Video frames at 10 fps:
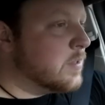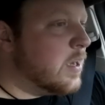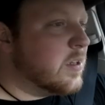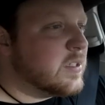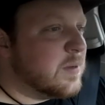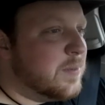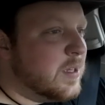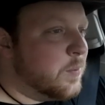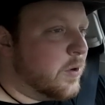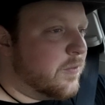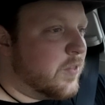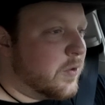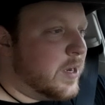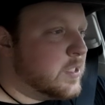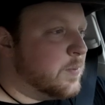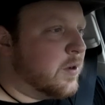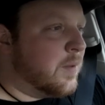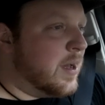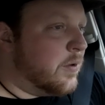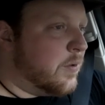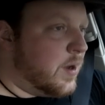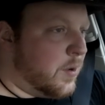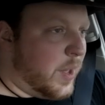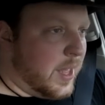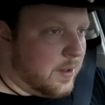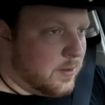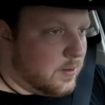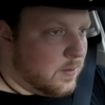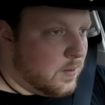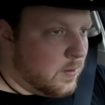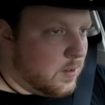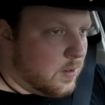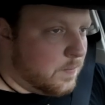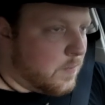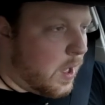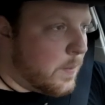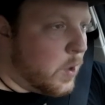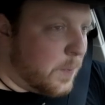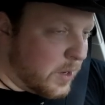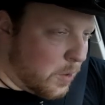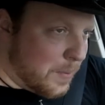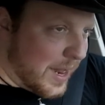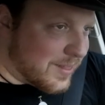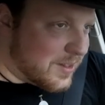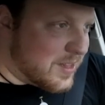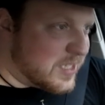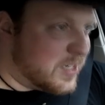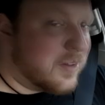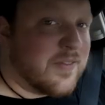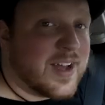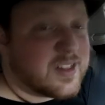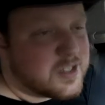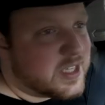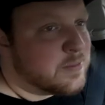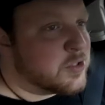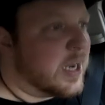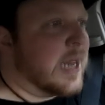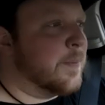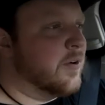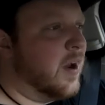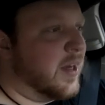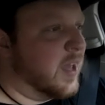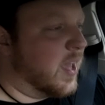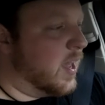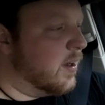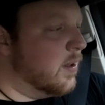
Oh, there's a billboard for the Great Smoky Mountain Railway. I'm hoping to go back there this year. They've got their steam train up and running again.